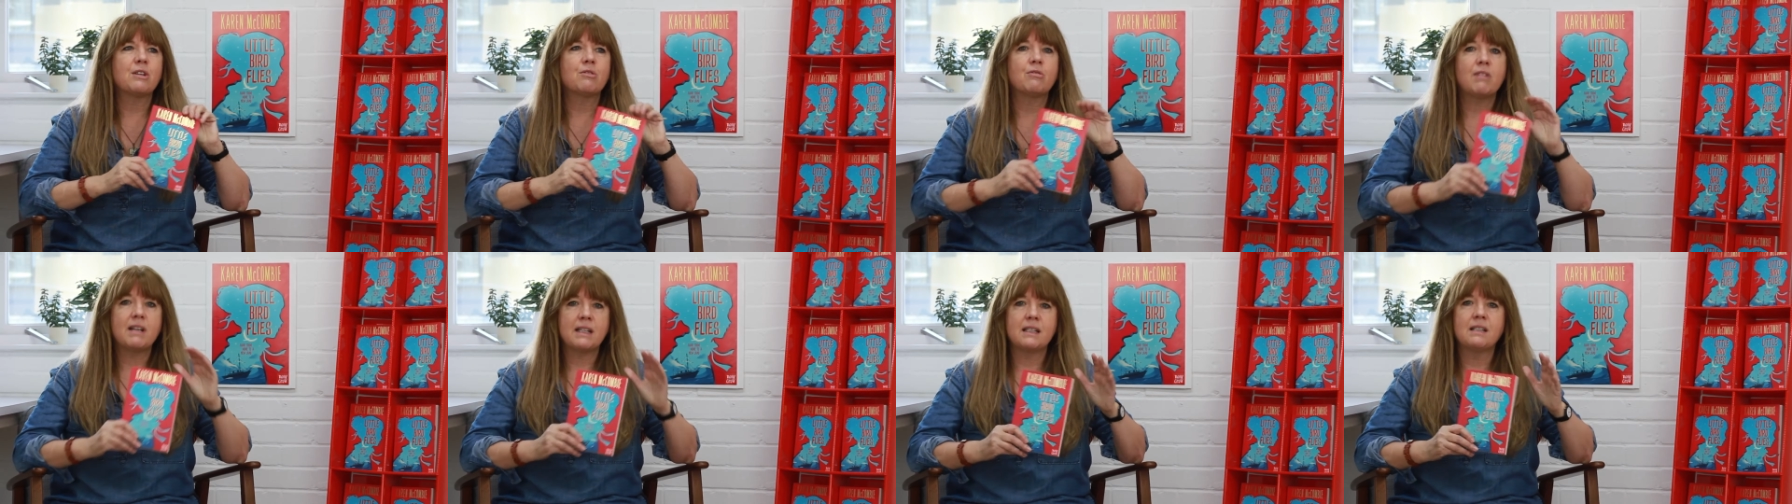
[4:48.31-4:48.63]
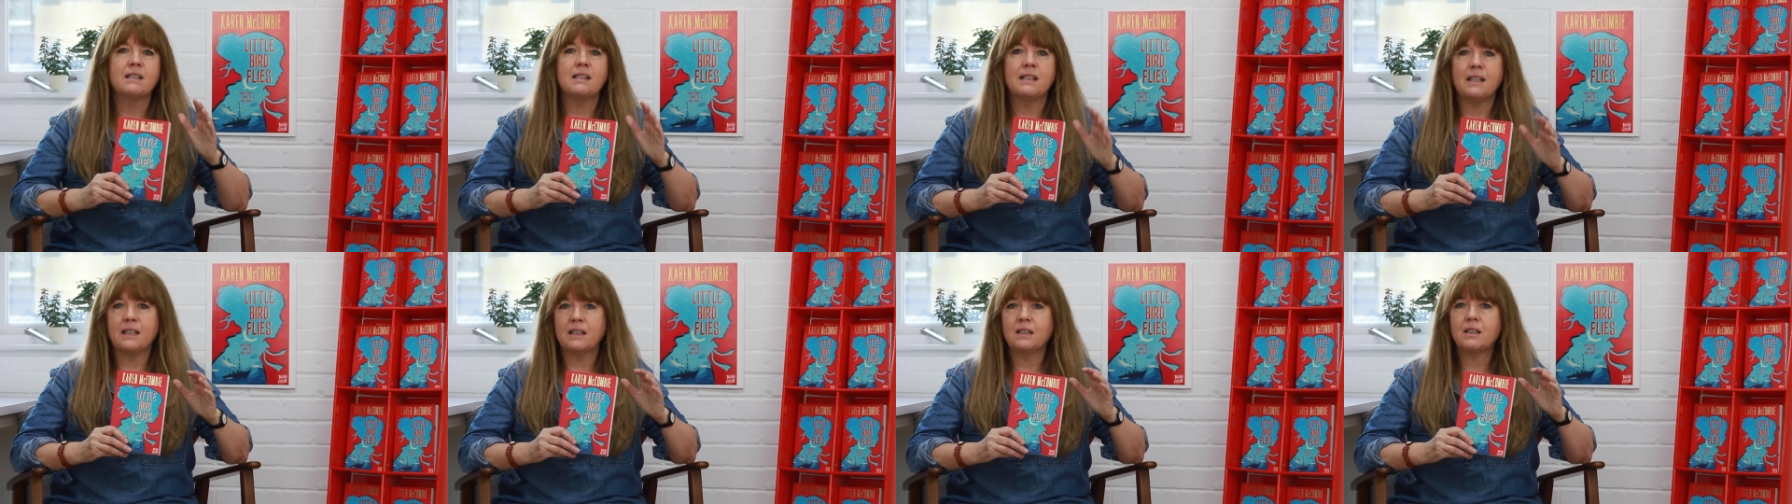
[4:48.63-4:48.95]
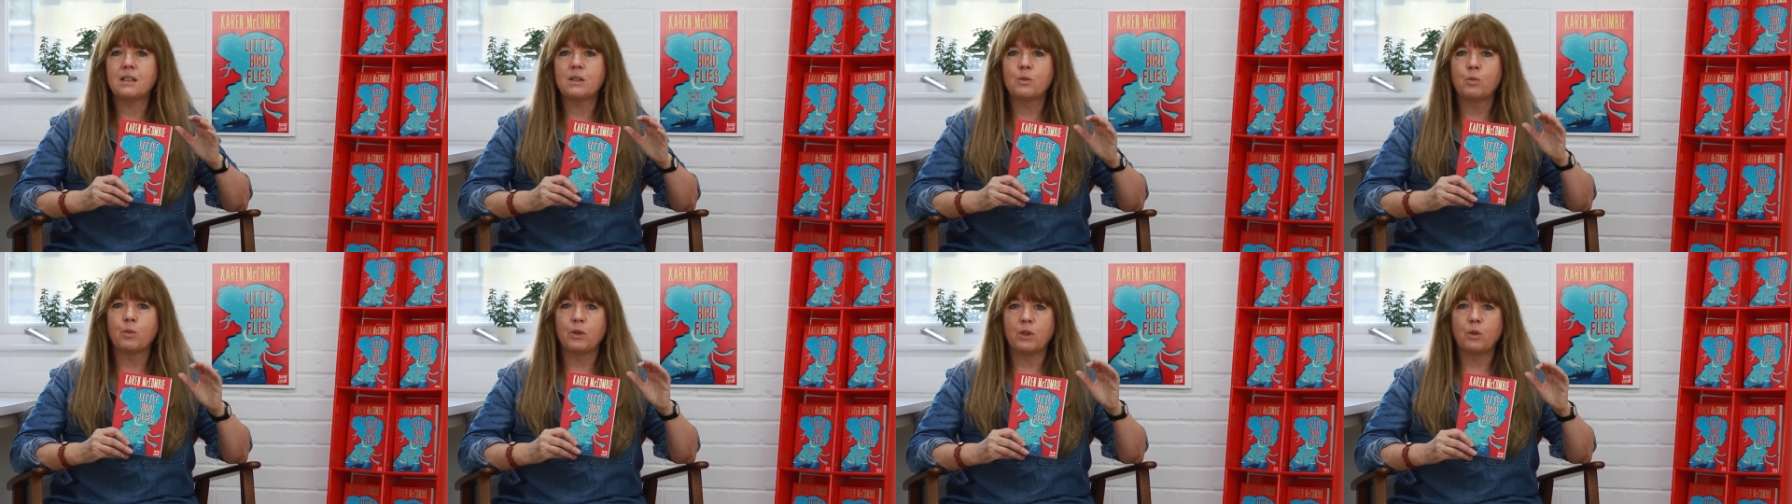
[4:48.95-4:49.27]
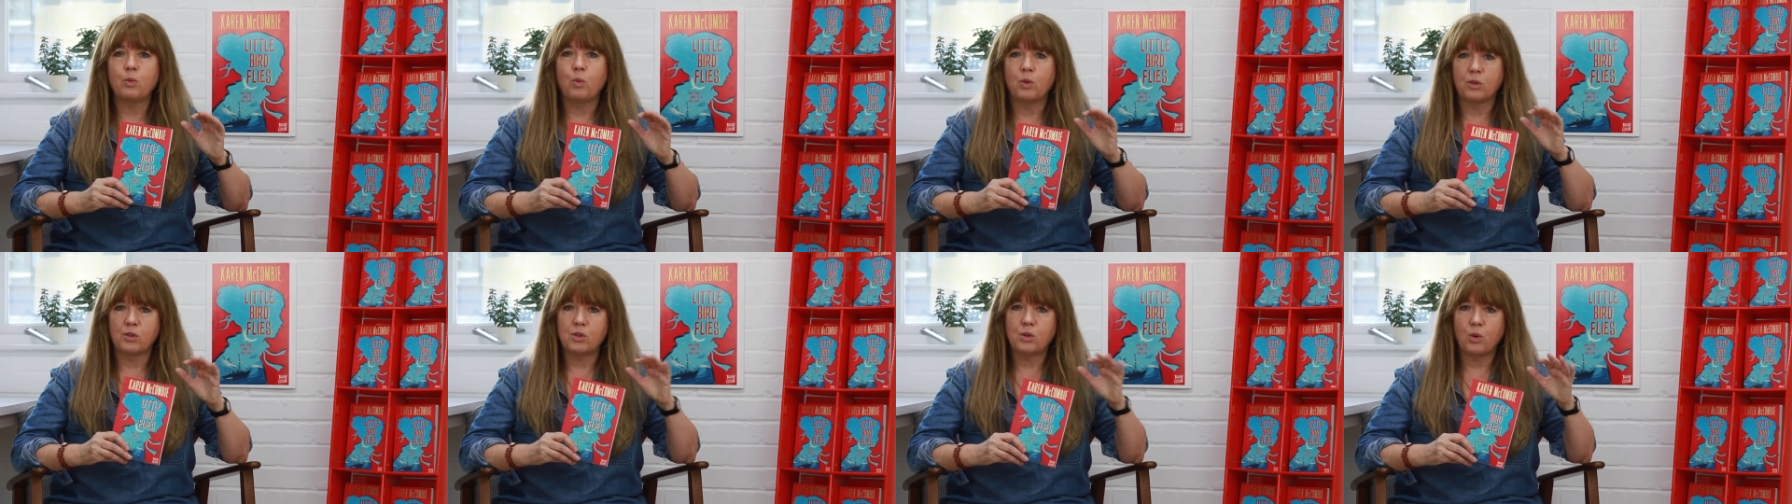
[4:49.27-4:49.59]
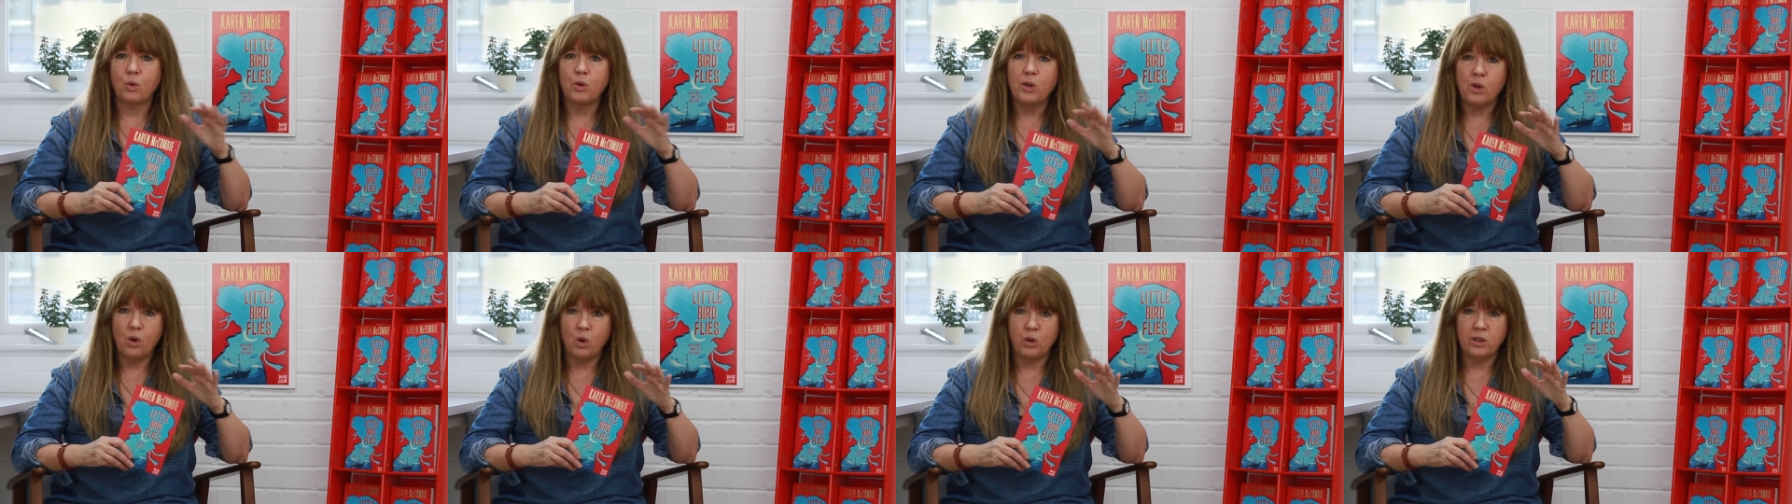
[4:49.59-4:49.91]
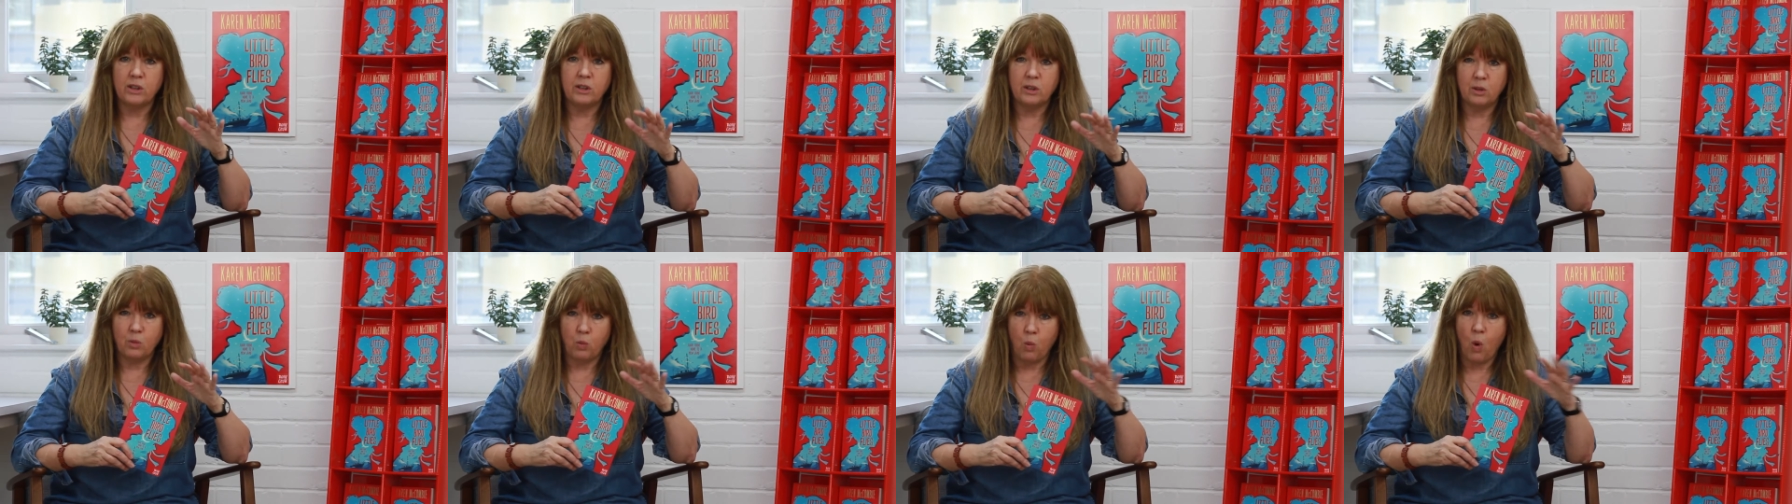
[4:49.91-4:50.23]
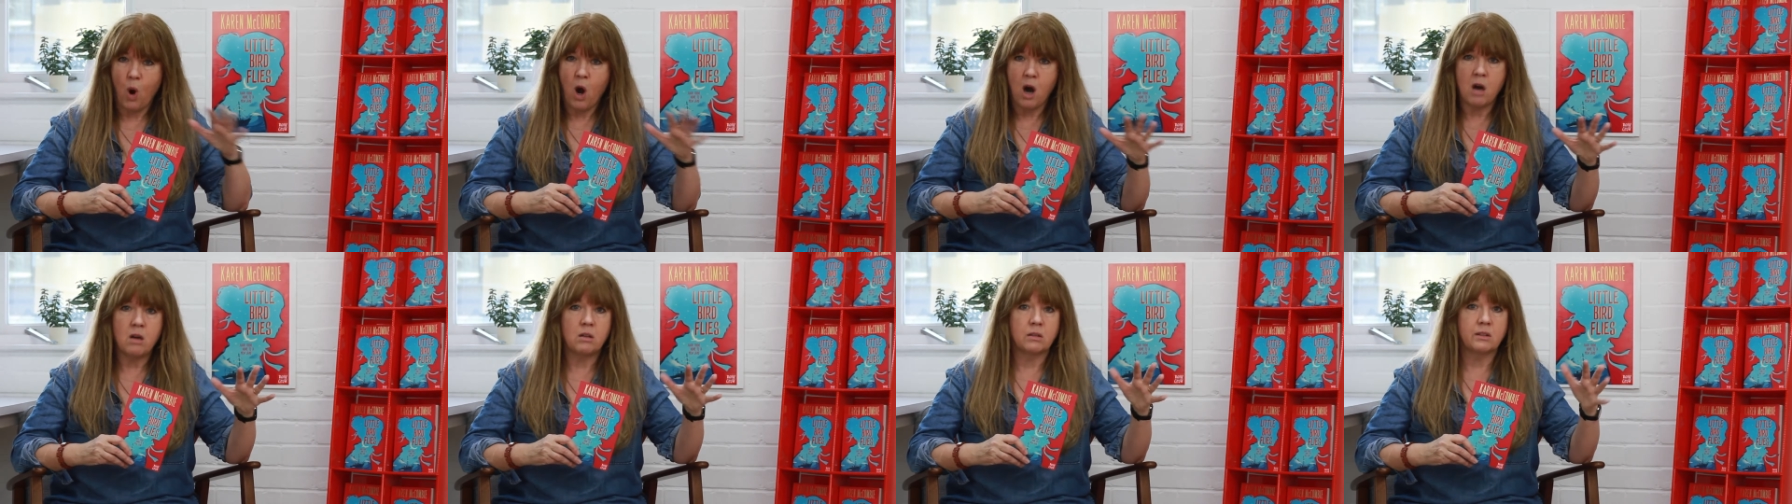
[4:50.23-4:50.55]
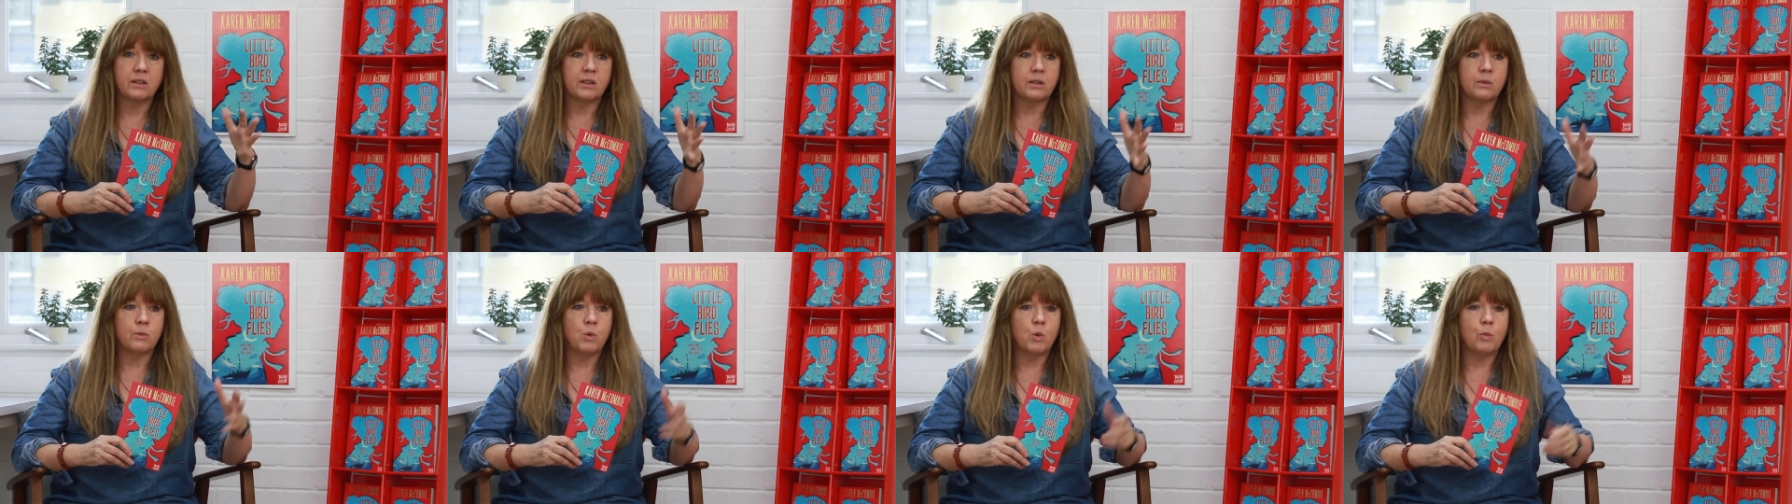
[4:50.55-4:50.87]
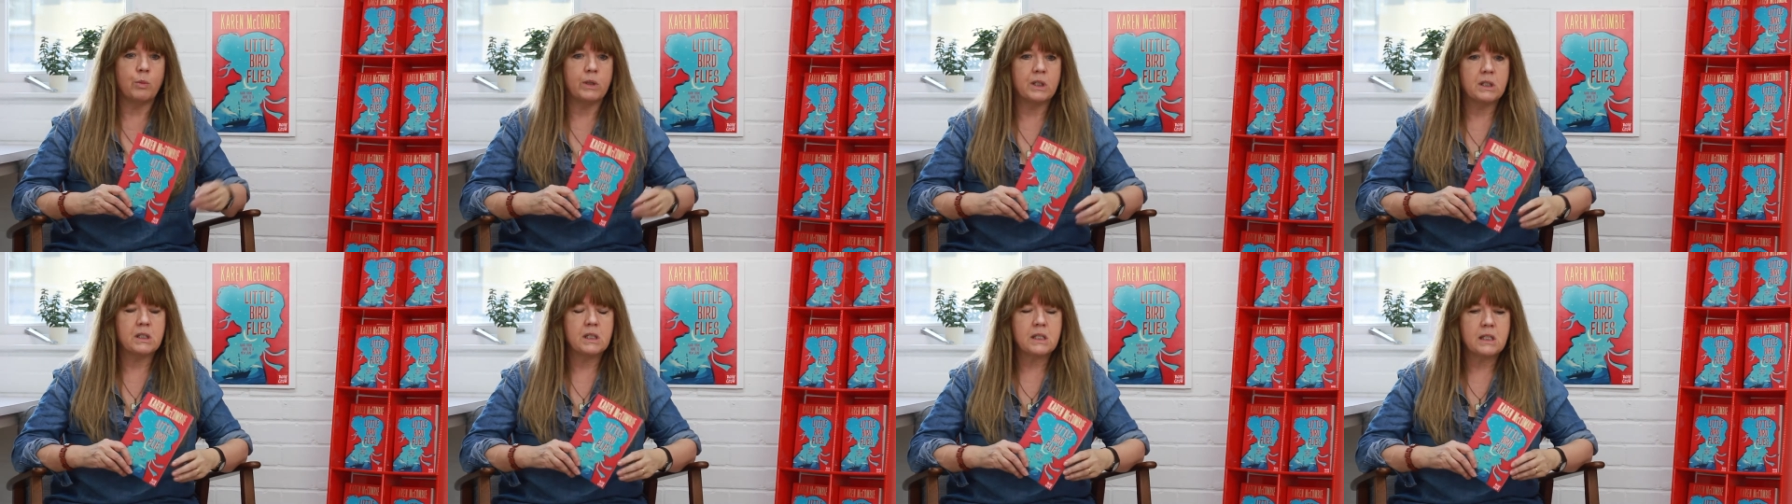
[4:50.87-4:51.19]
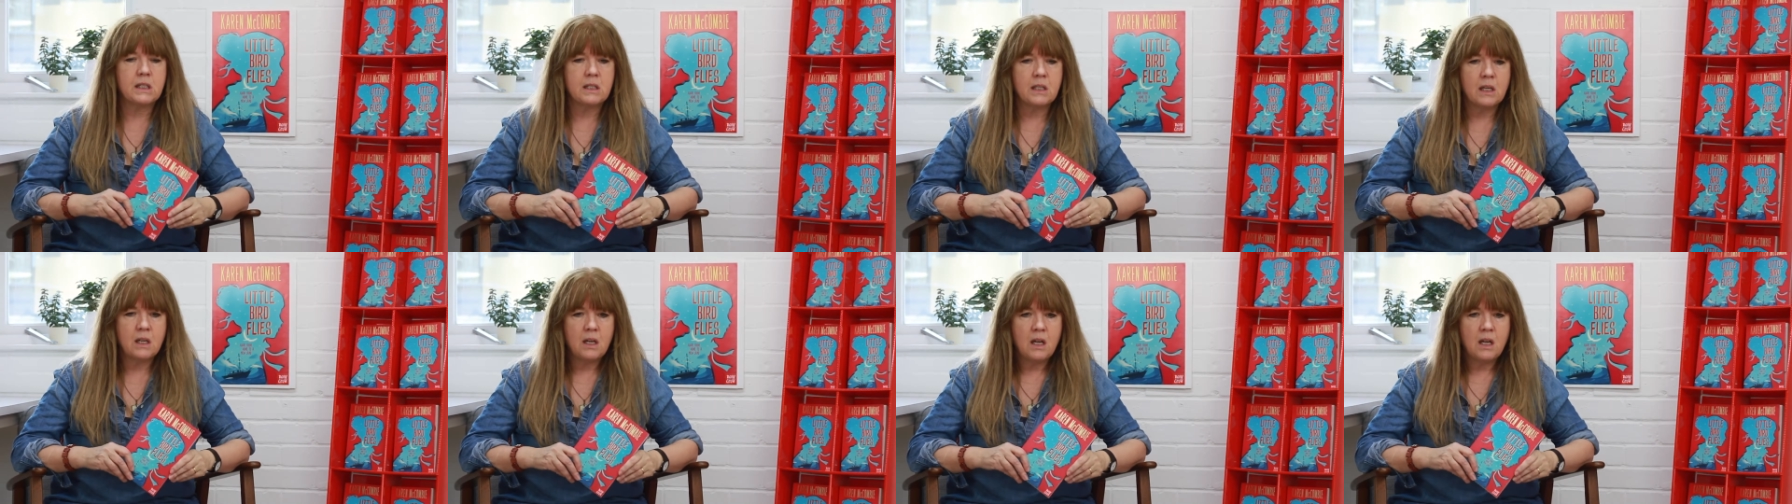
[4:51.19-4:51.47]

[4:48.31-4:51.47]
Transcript: resonates with what's going on in the world at the moment?"